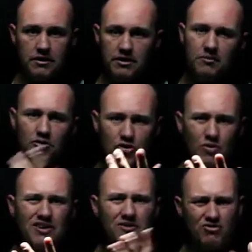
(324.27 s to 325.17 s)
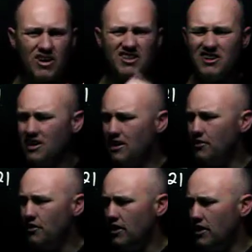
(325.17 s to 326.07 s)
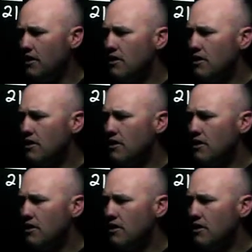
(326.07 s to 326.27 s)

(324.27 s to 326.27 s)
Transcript: and then we'll do one subtraction and leave it there.